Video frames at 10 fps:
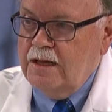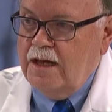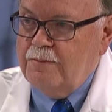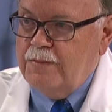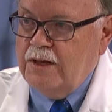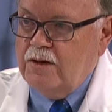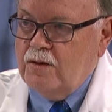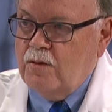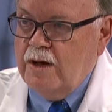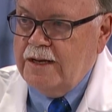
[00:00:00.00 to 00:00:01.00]
and be
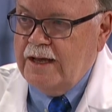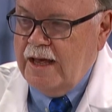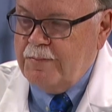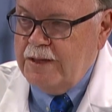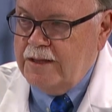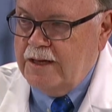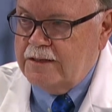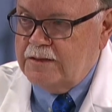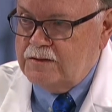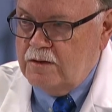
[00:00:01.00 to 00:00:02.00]
quite happy
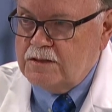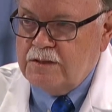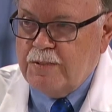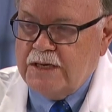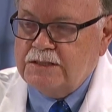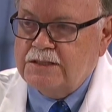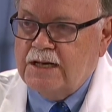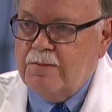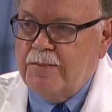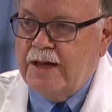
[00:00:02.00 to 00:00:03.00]
that as long as the patients
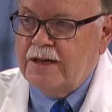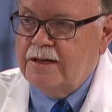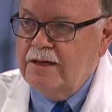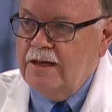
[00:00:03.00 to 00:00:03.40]
come back